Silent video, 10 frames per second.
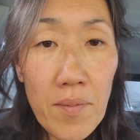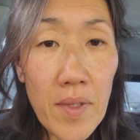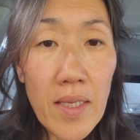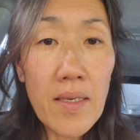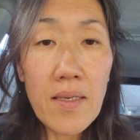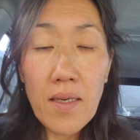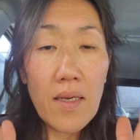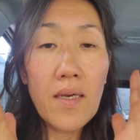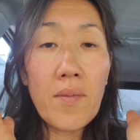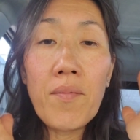like
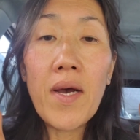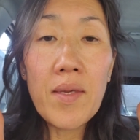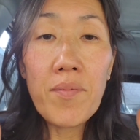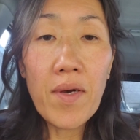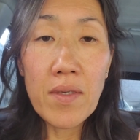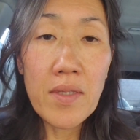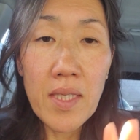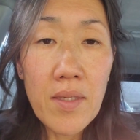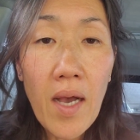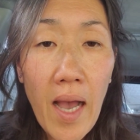
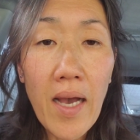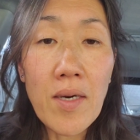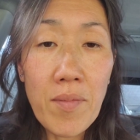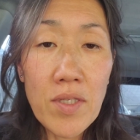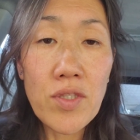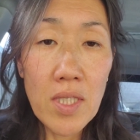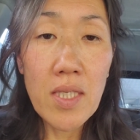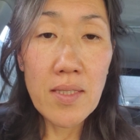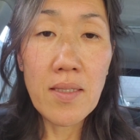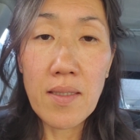mind-boggling how much
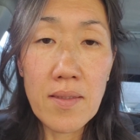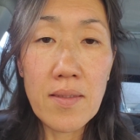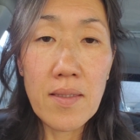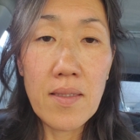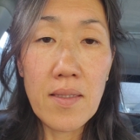it does.